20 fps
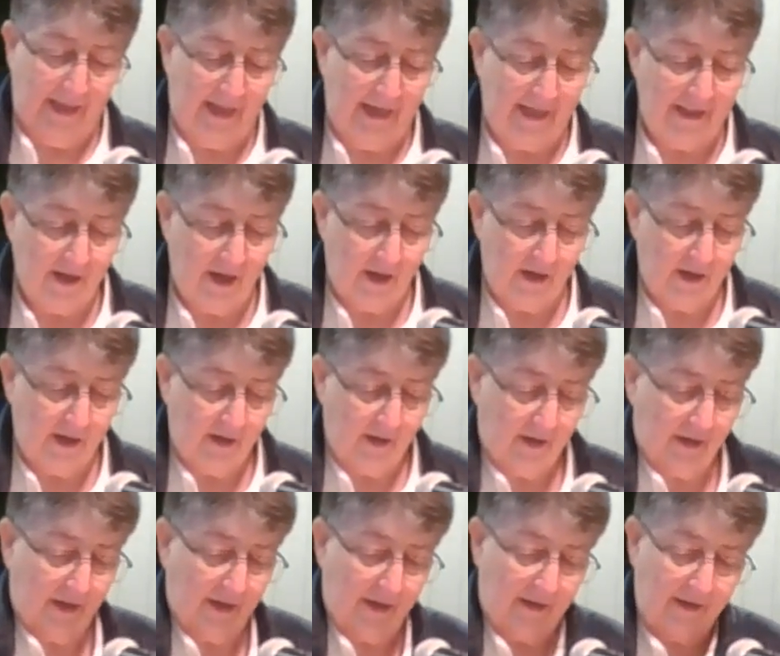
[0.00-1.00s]
I thought
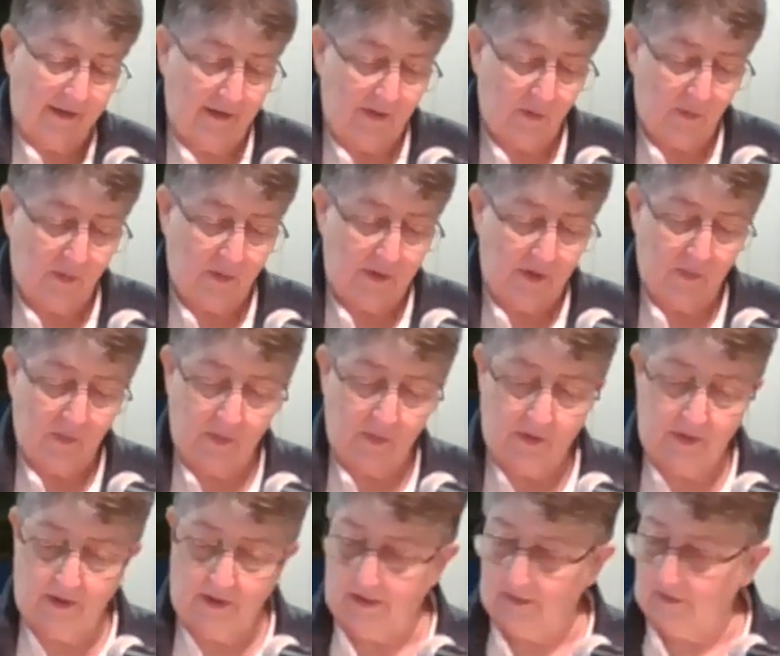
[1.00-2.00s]
this this
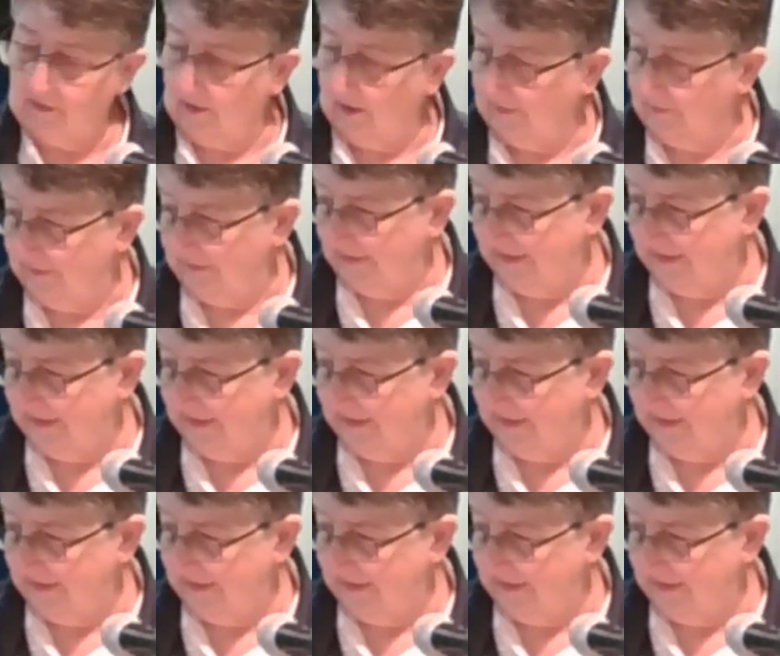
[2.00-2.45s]
was a good song for